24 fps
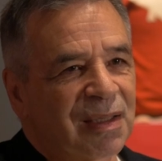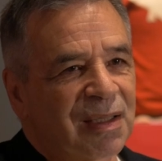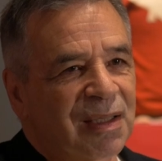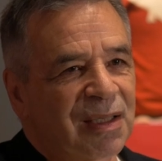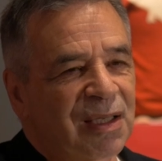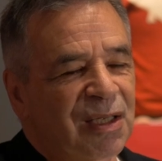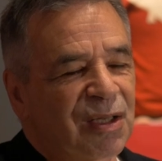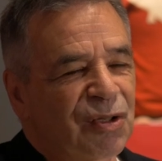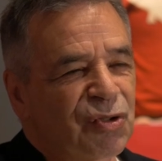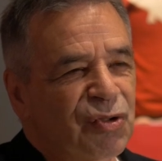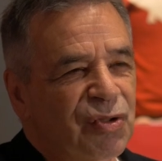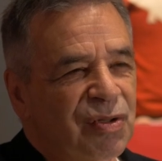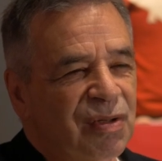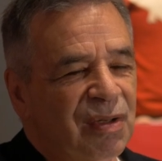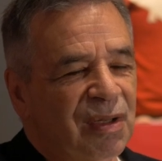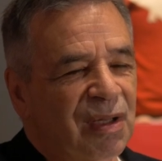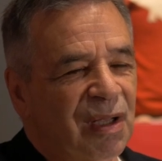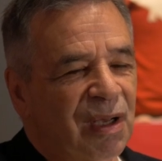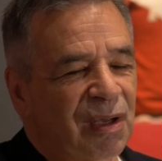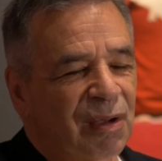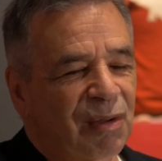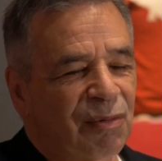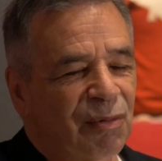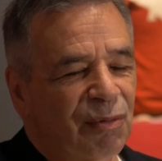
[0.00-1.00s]
in
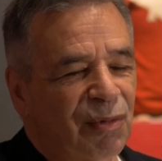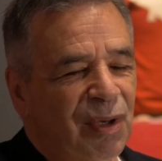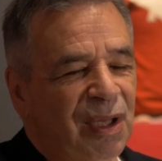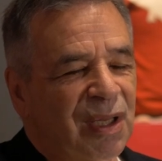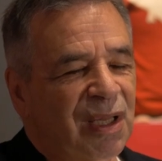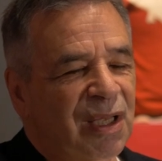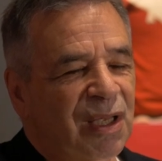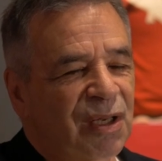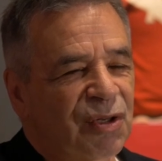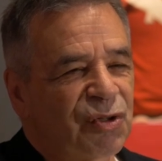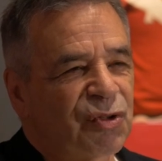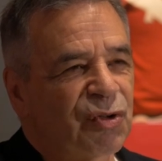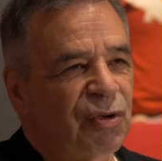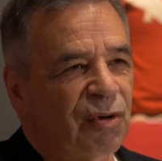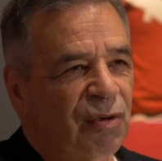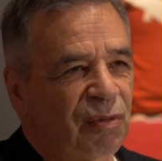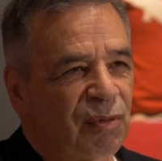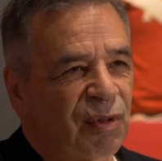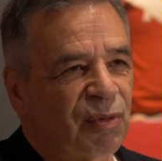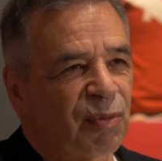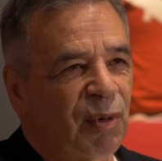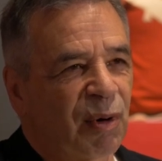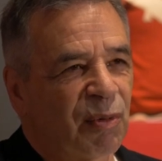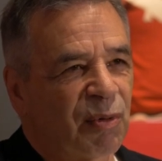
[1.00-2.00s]
really in tune
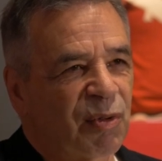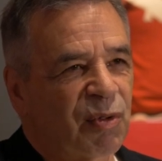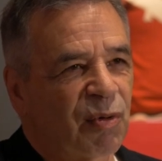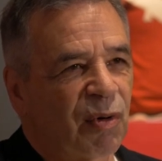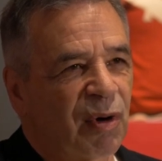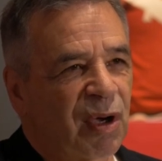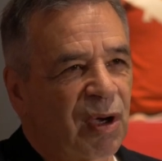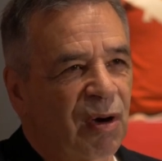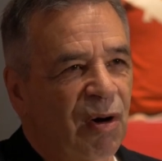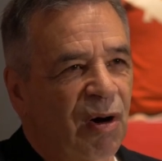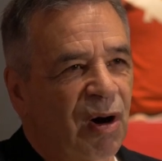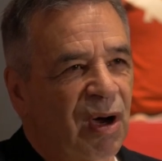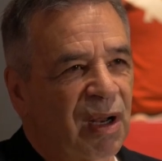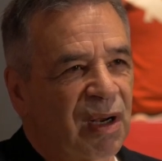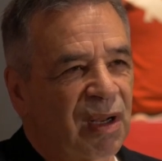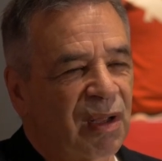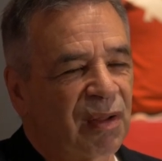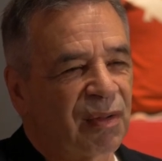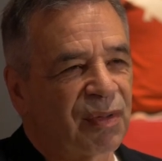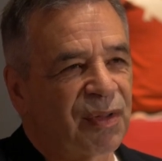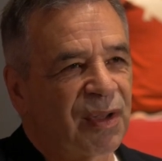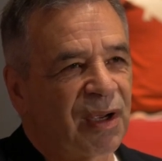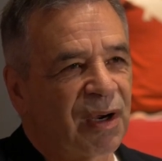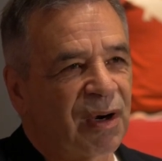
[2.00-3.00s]
with what was going on
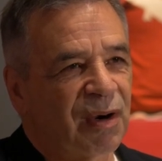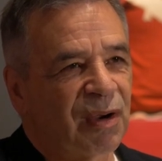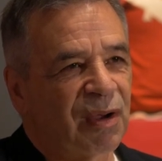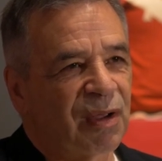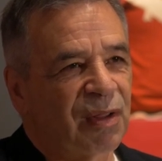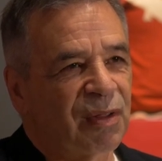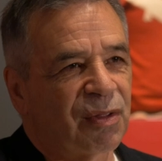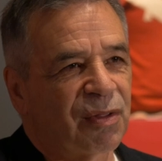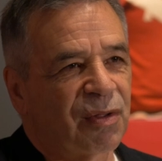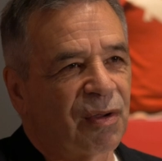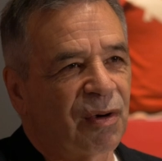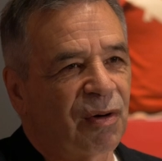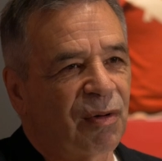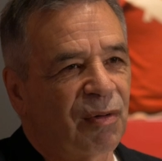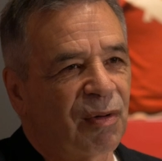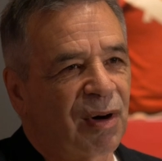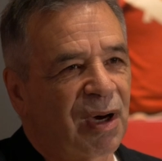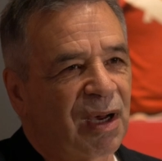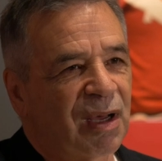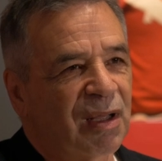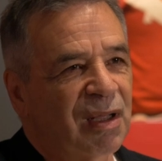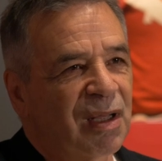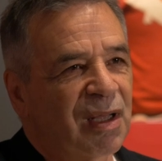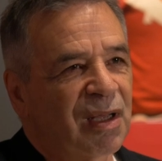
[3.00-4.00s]
out there. And so
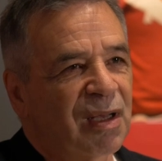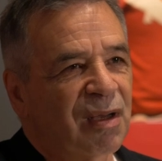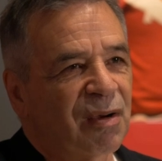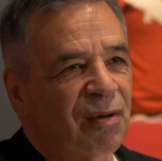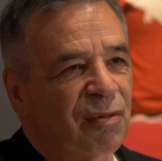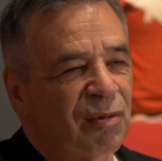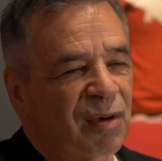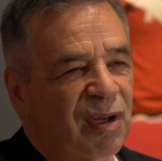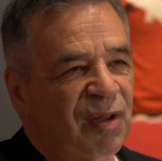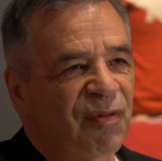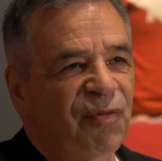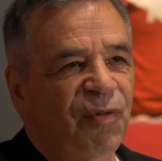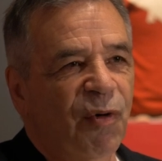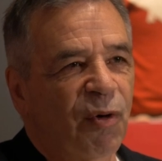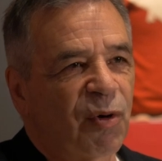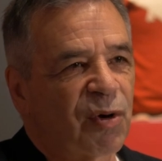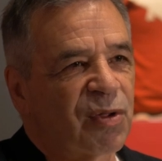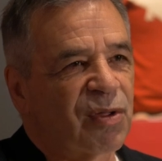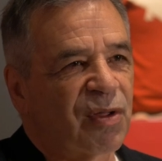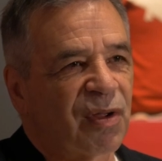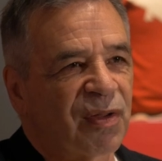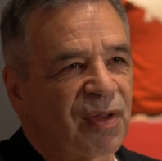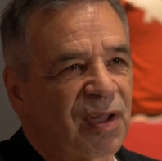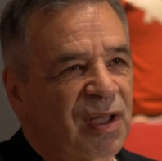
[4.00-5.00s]
really
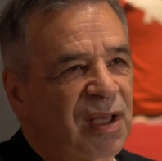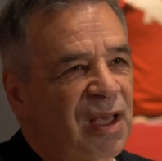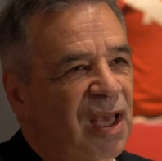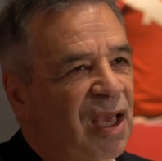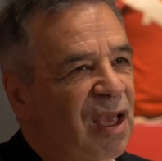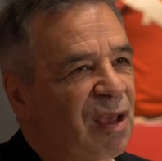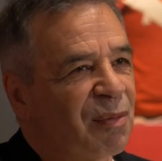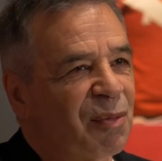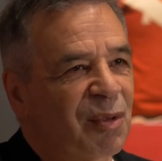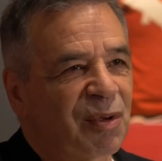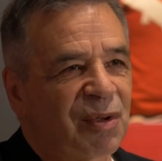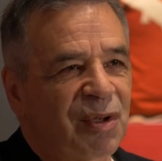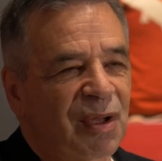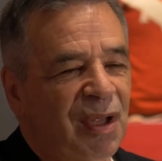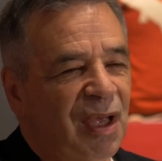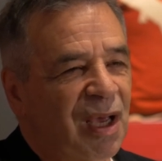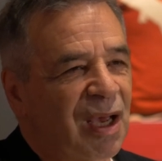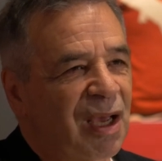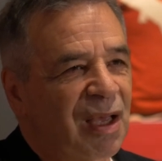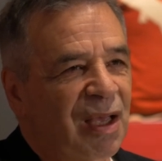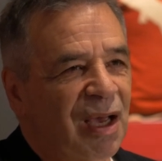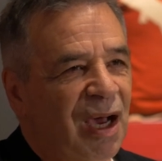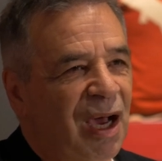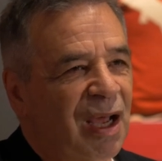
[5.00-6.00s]
focused on the game.
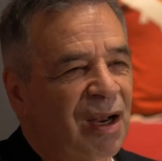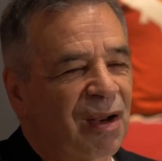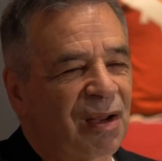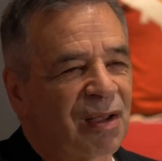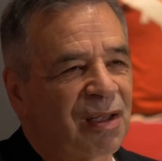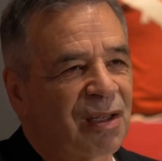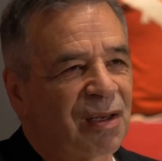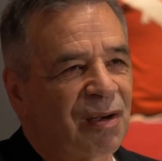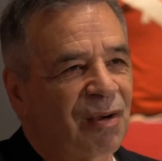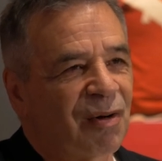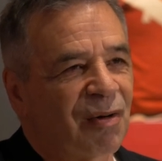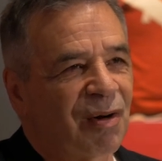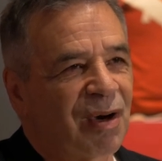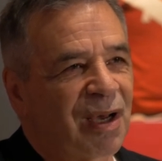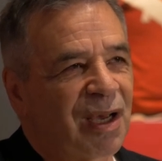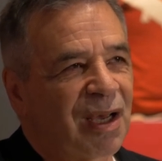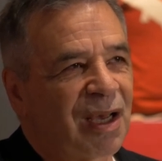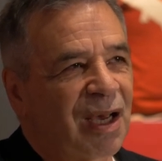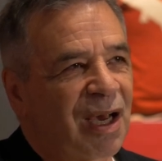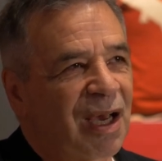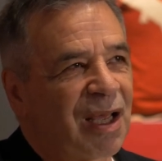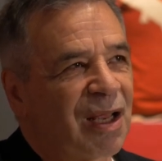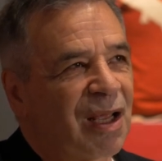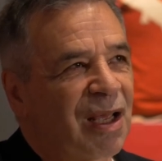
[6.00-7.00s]
I, you know, I,
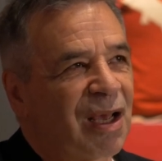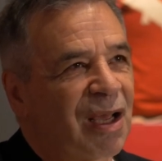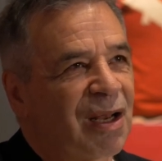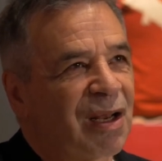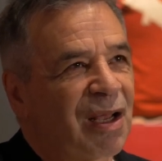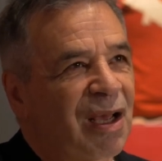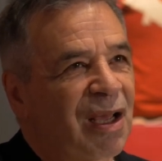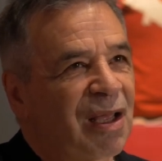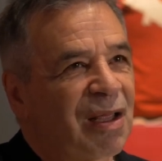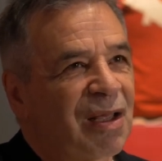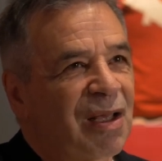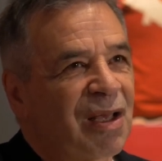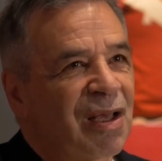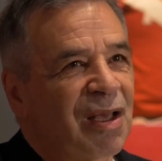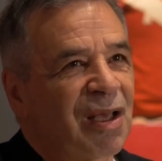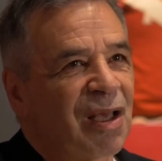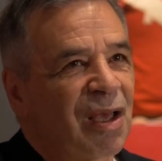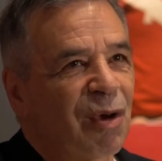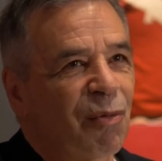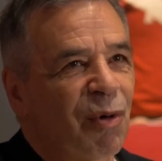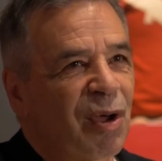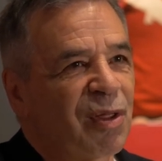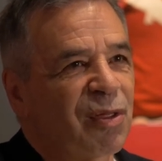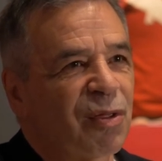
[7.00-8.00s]
I, I,
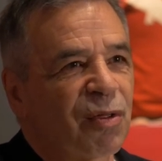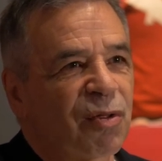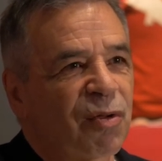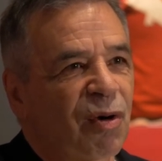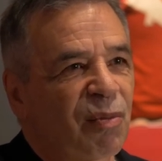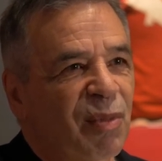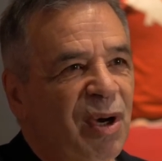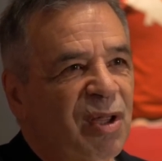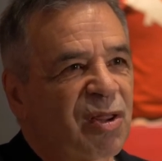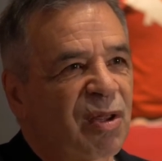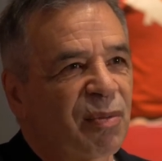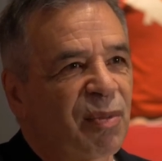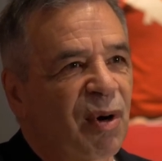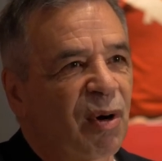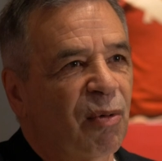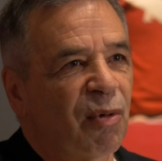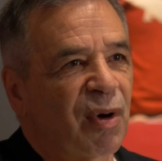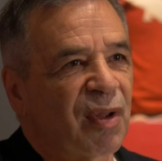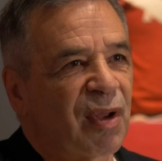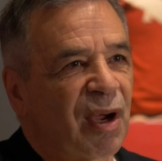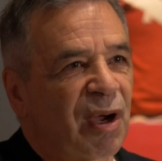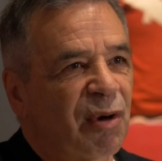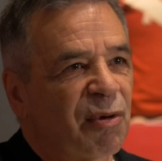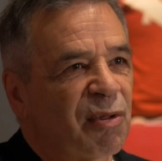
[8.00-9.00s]
it wasn't so much about
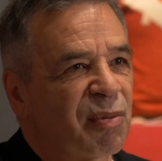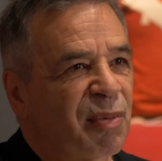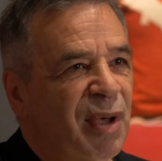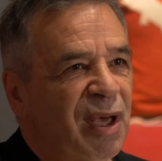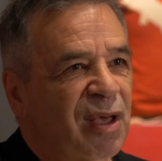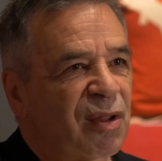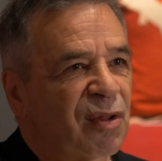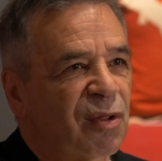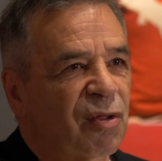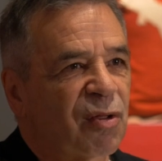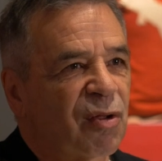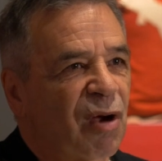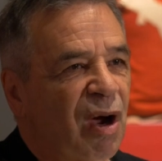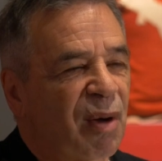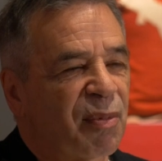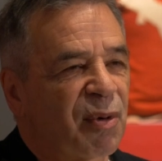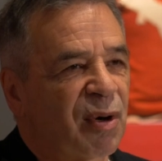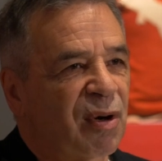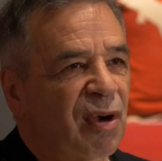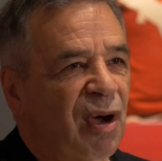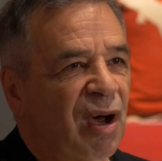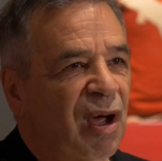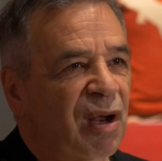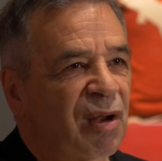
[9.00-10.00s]
whether I was making the stop
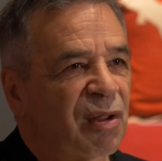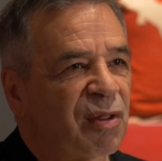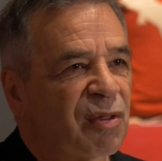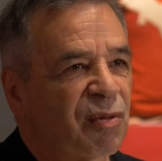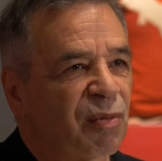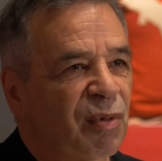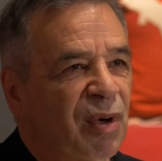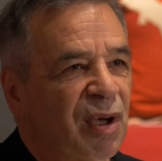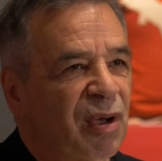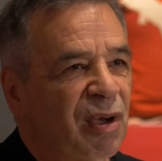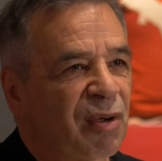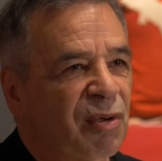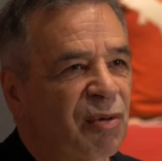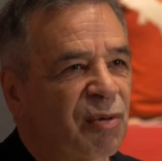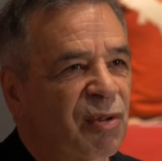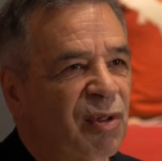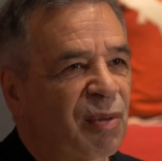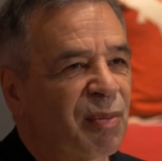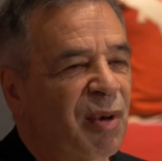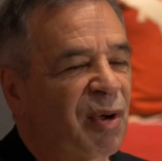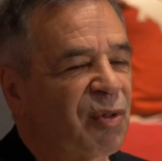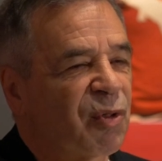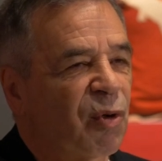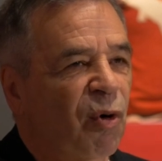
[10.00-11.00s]
or not. It's, it was
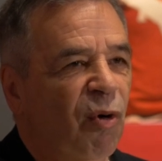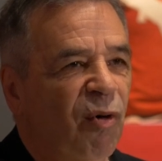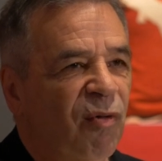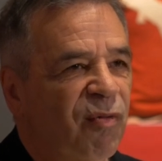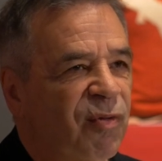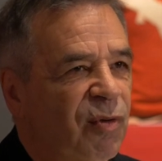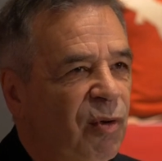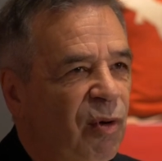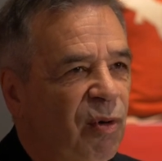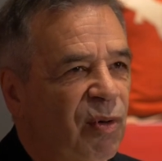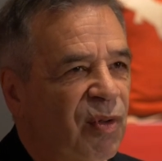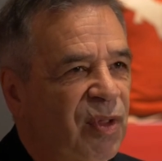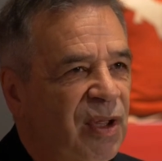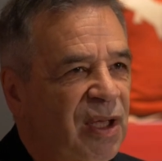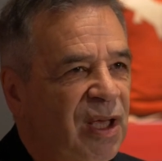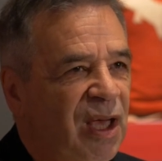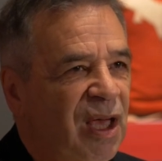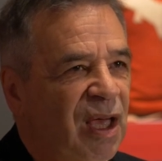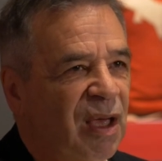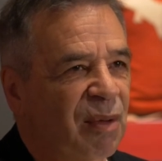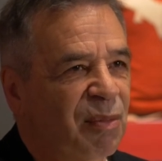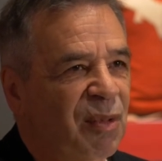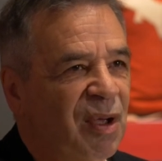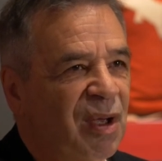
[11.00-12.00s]
about the whole flow of the
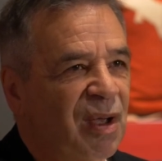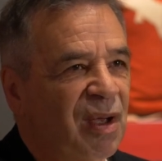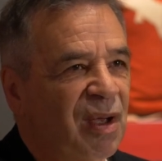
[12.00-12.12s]
game.